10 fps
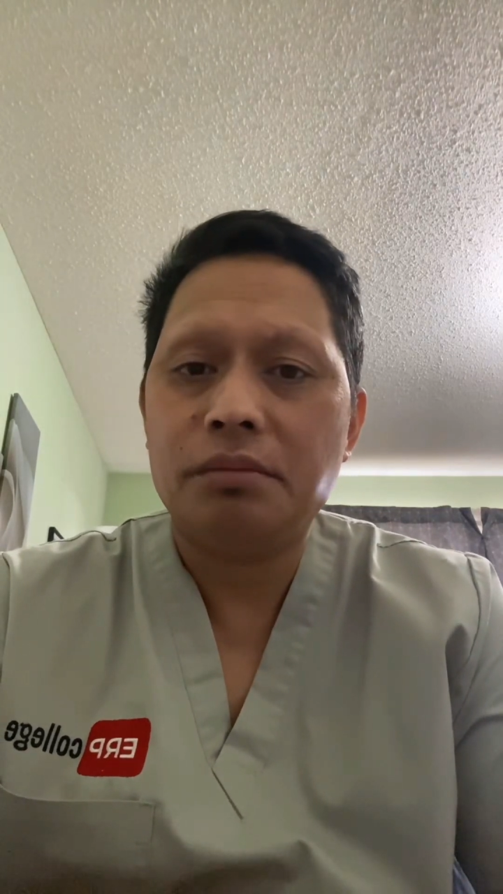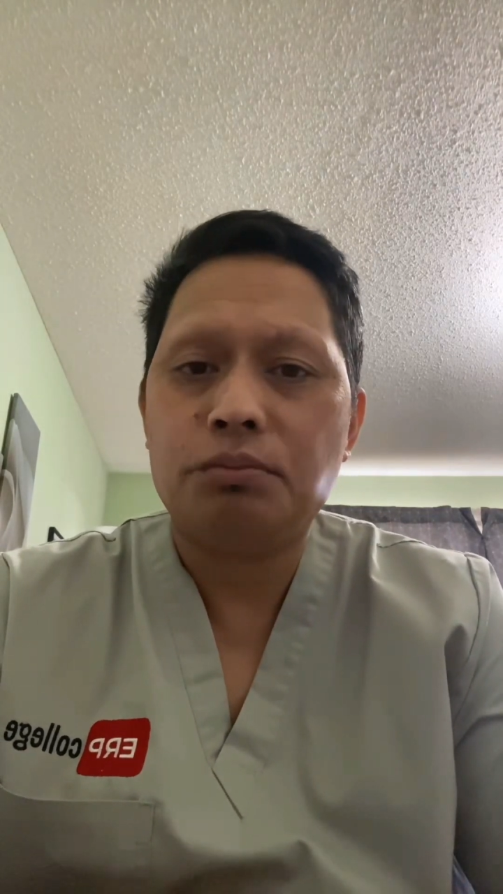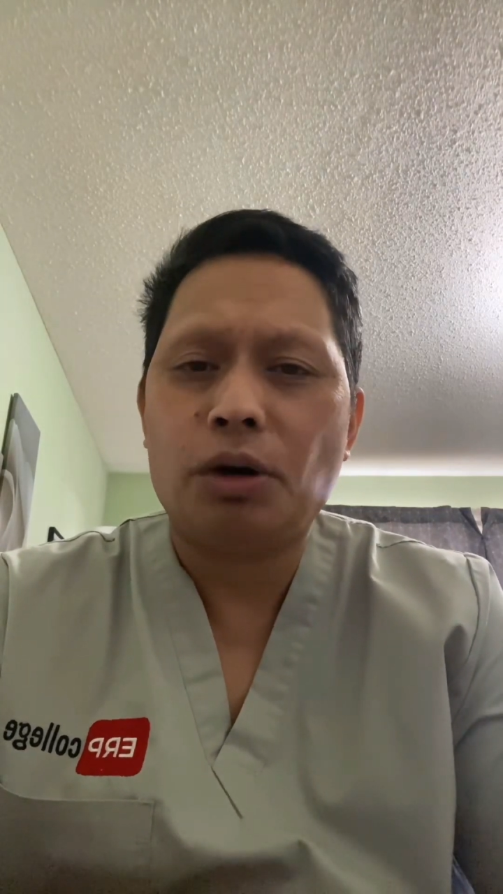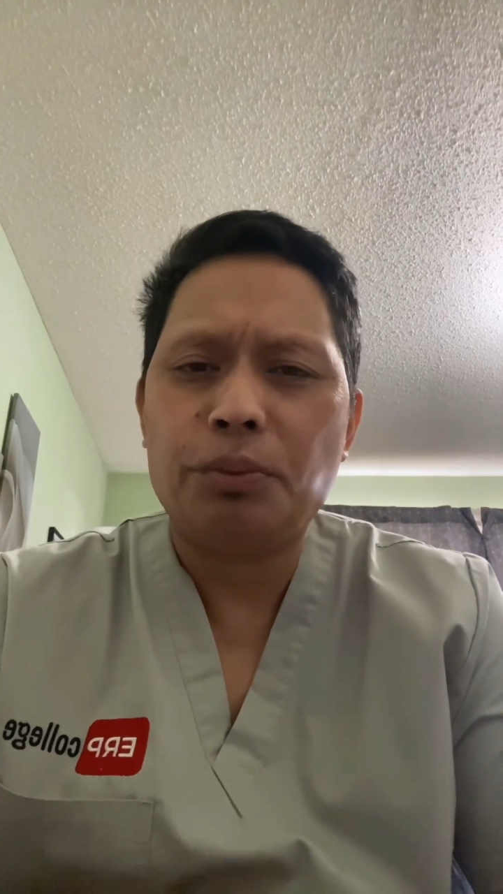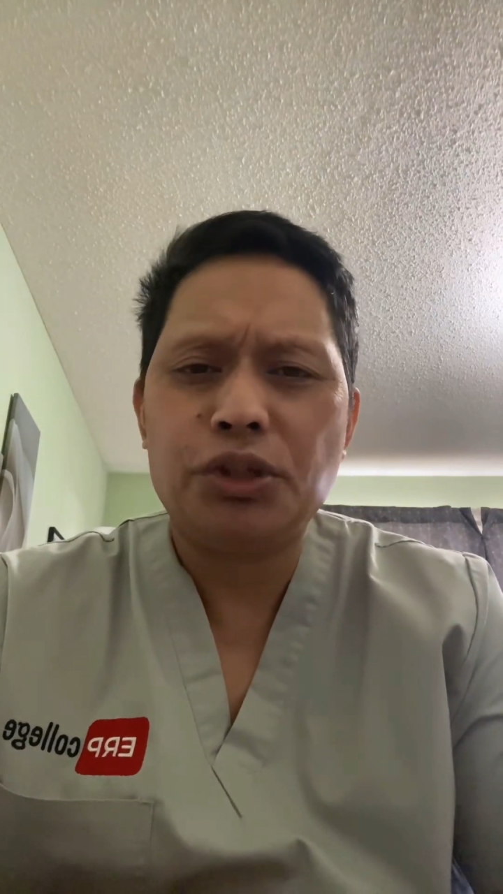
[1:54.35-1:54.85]

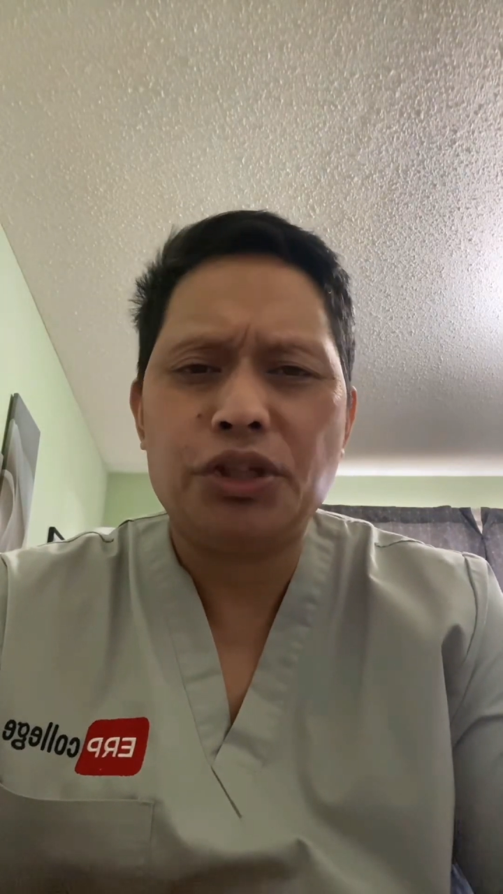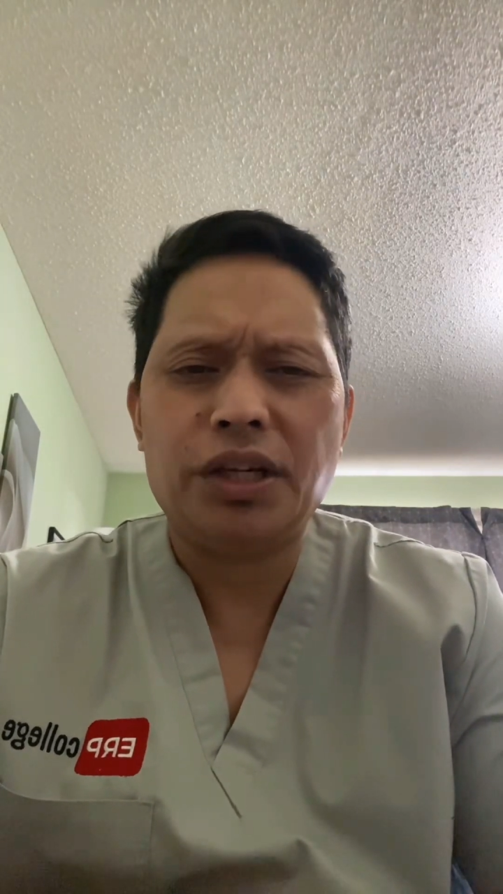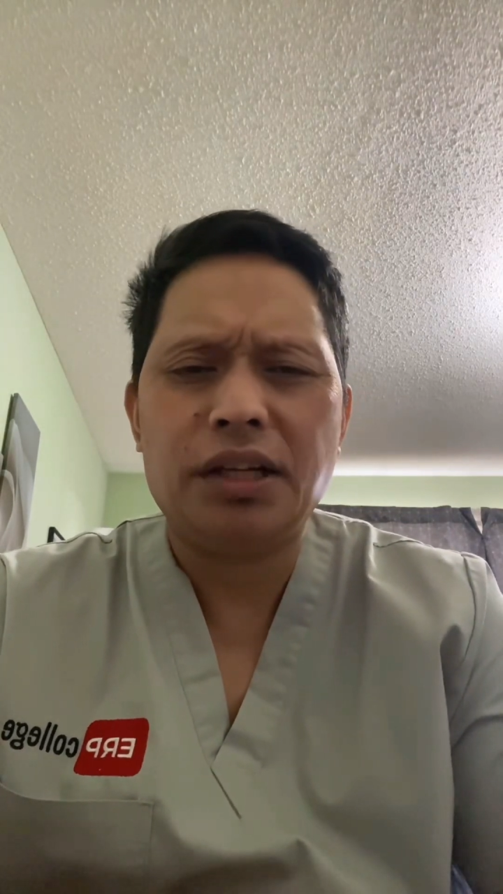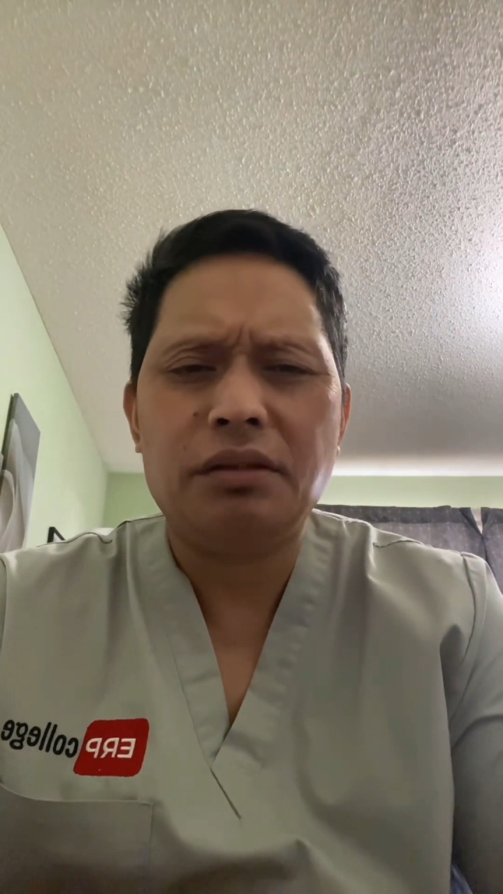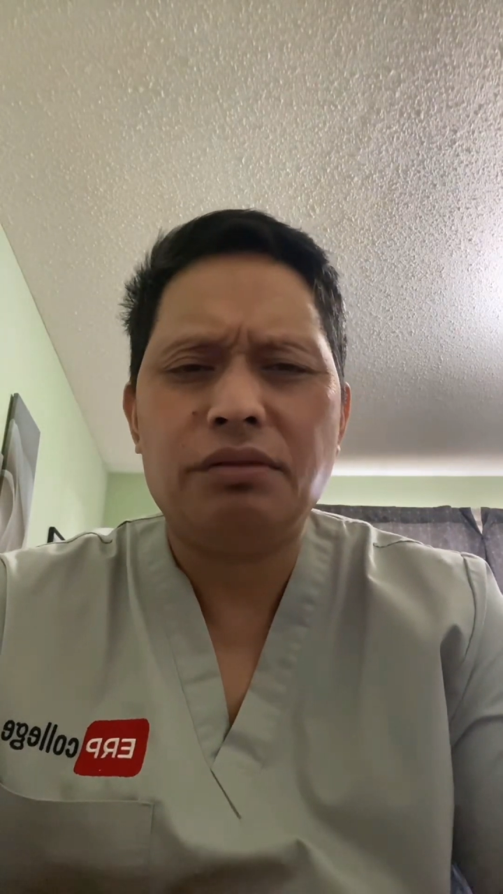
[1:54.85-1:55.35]

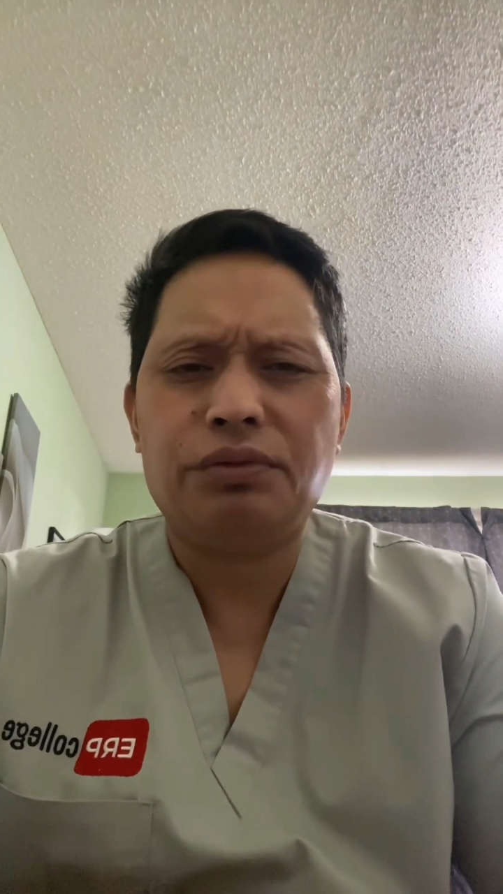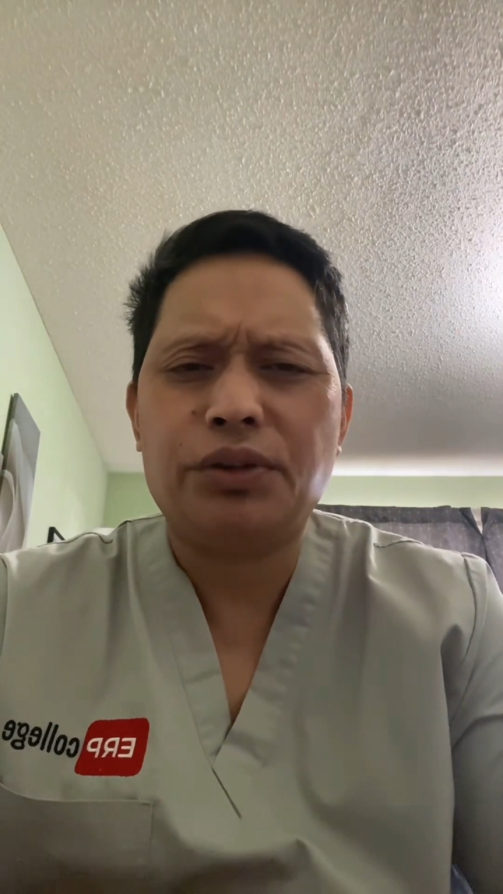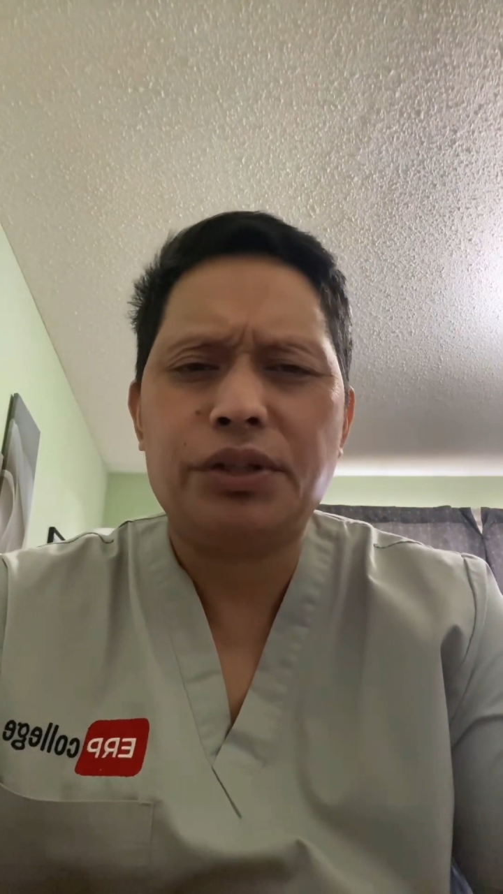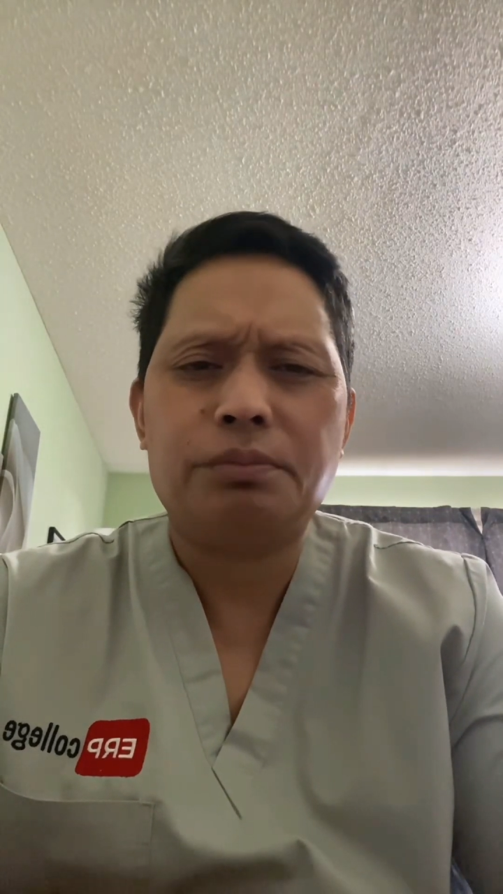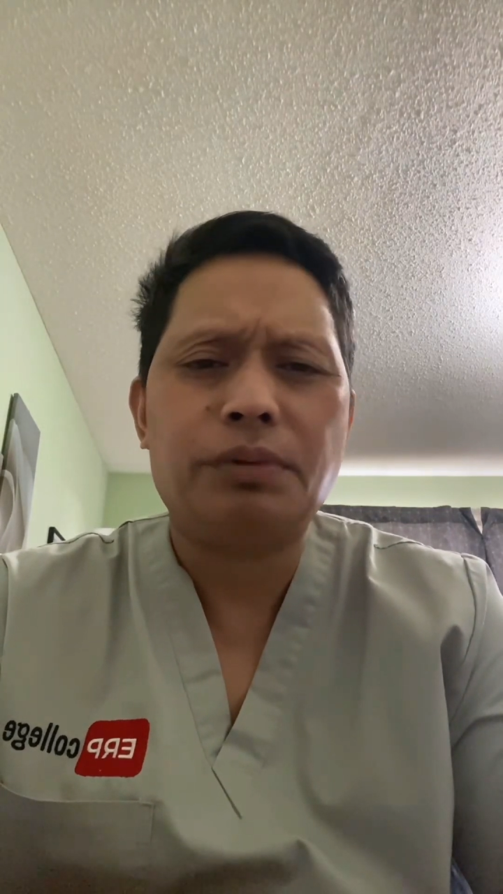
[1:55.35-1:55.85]
professional
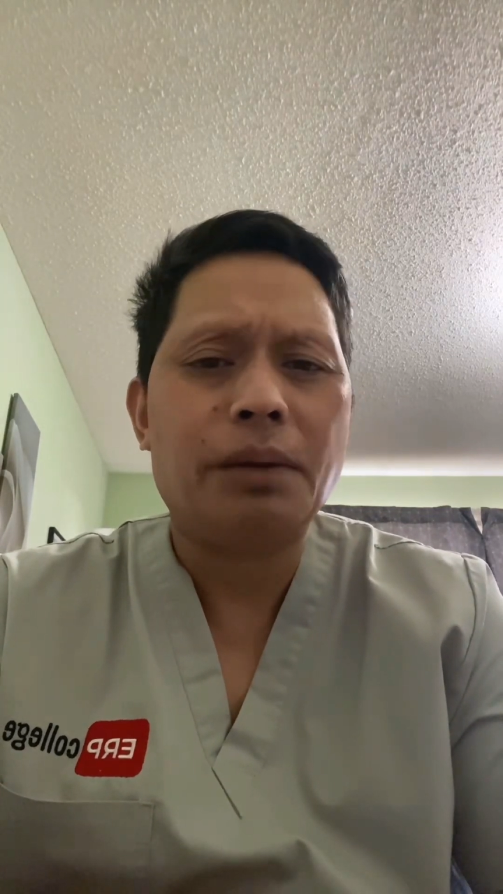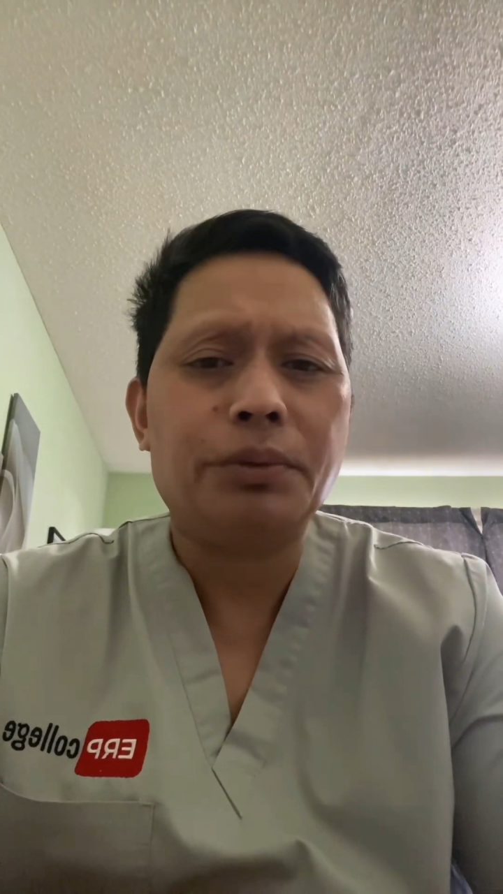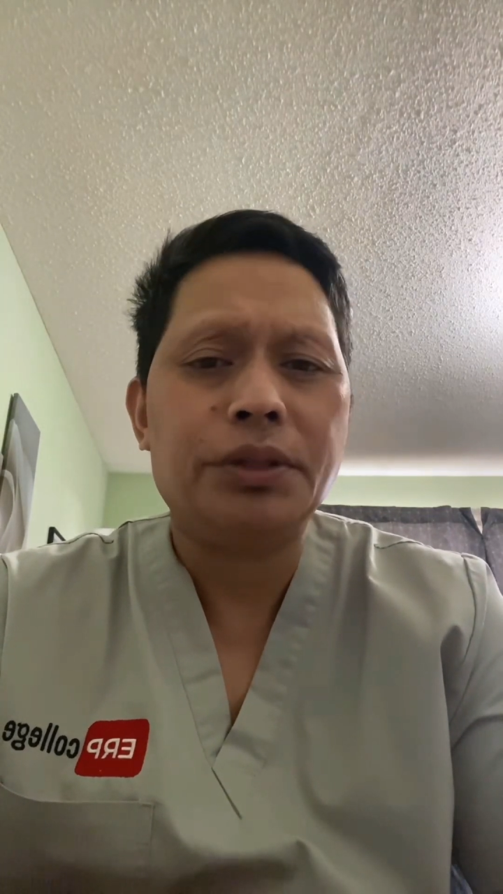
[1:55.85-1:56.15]
for a proper